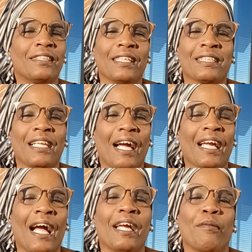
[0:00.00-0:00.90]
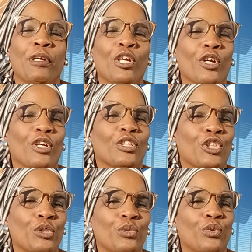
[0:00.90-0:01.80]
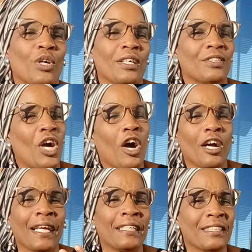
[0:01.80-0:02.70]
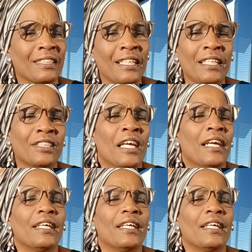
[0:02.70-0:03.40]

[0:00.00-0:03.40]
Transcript: just like I am here to talk and to teach.